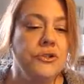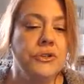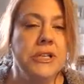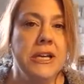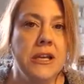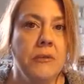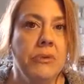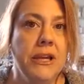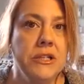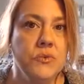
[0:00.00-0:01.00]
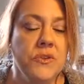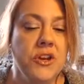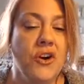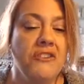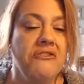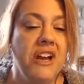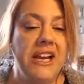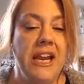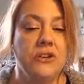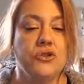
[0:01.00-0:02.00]
are taking place within our
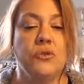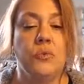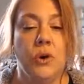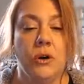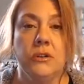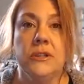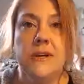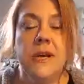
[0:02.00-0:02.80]
financial world.